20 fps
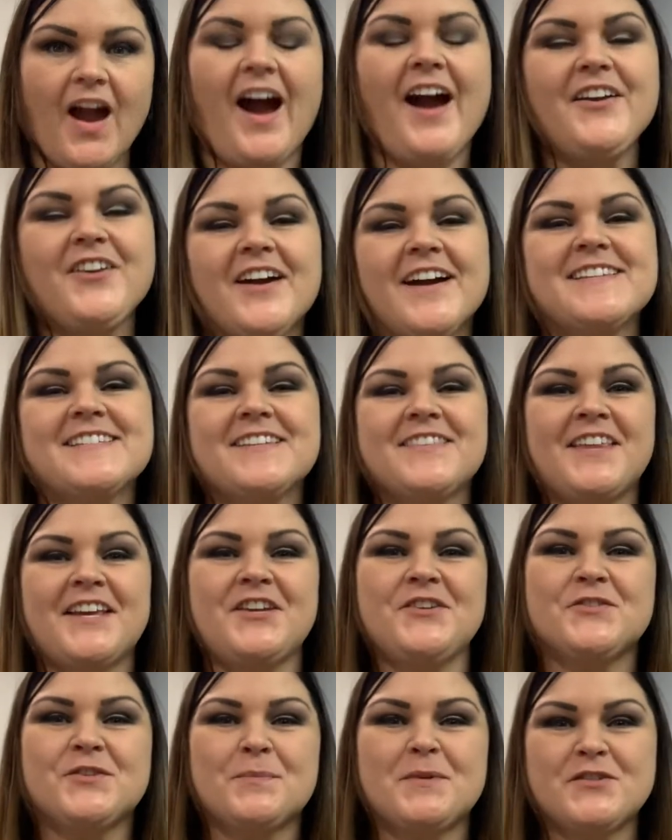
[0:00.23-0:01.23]
Hi guys, and thank
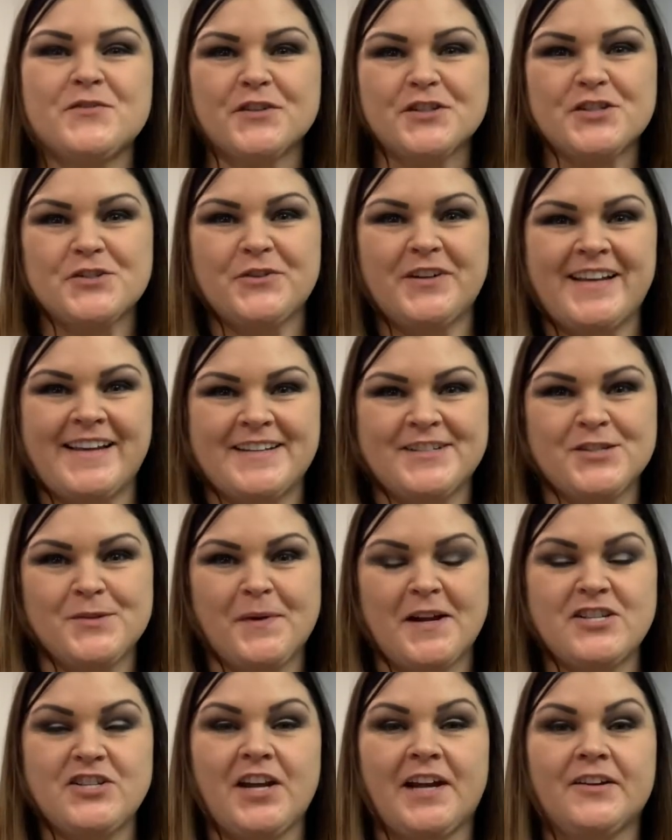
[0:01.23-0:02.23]
you so much for tuning into
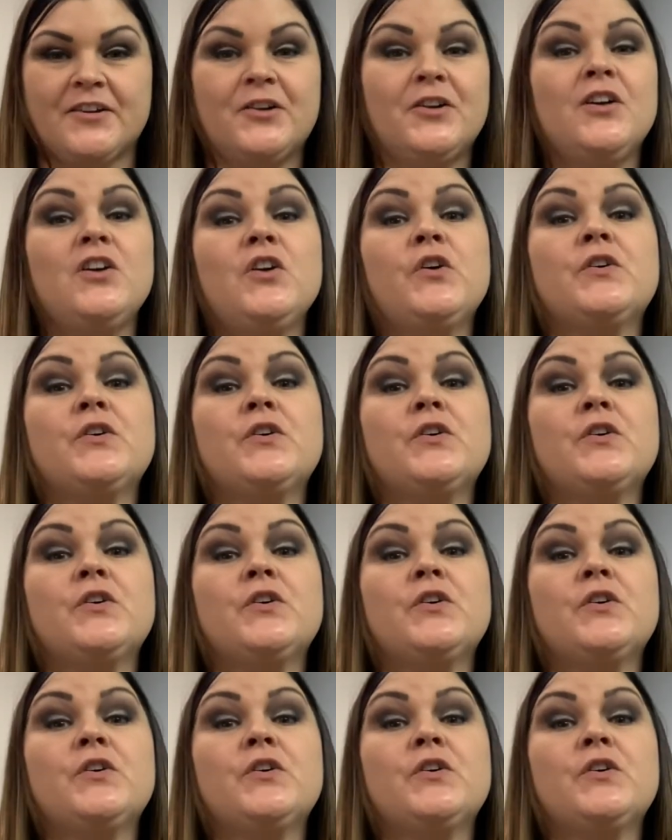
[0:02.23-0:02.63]
my channel.